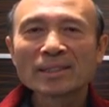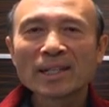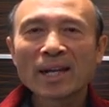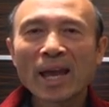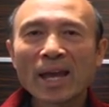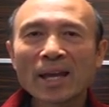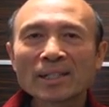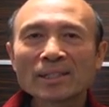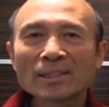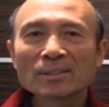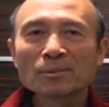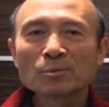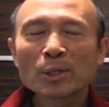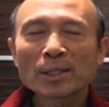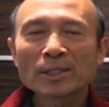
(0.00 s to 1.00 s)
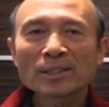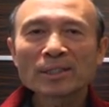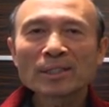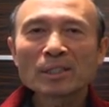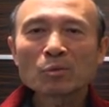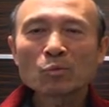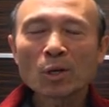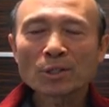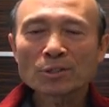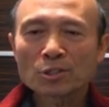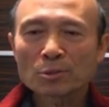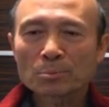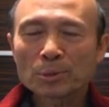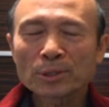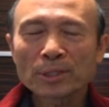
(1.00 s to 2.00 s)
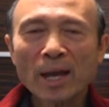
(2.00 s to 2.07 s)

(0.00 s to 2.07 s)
and whether he wants to put